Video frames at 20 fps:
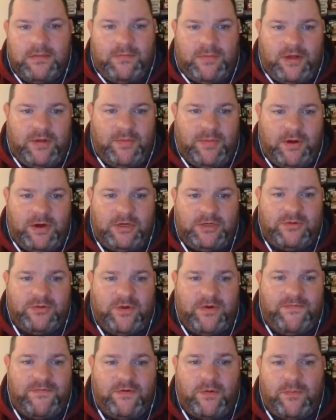mile marker
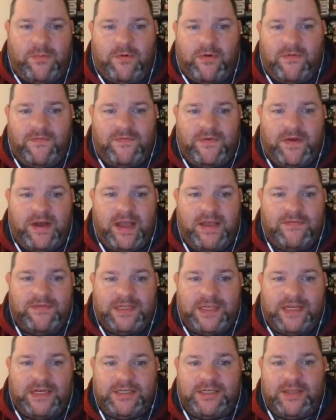24.5
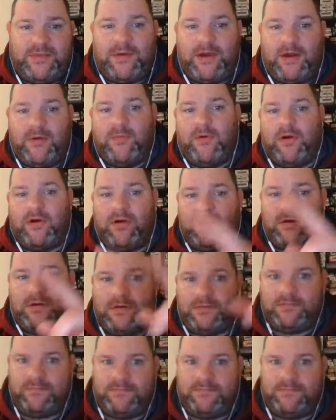is actually a mile marker